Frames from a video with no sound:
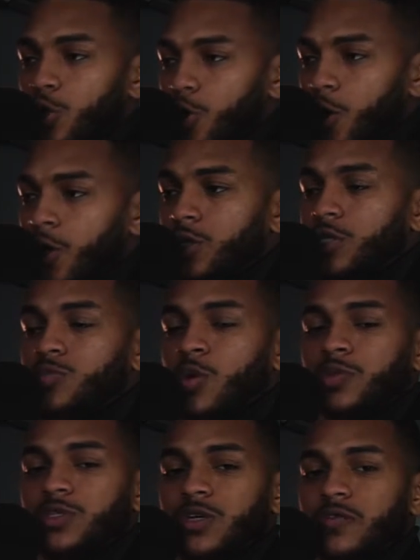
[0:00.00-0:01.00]
during these
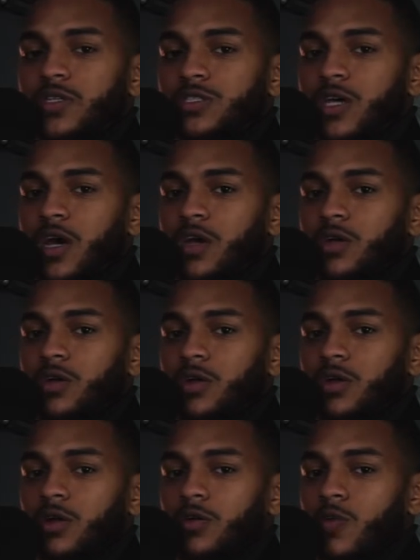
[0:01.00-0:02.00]
moments of anxiety,
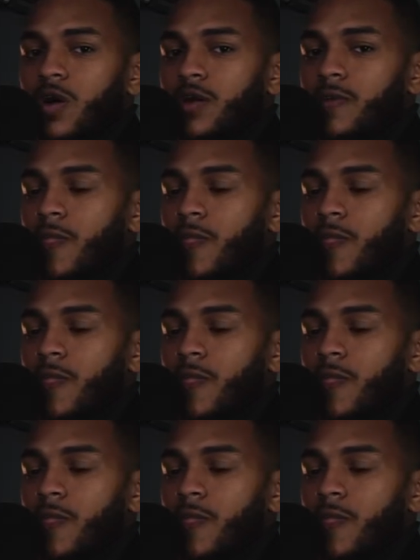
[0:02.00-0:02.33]
right?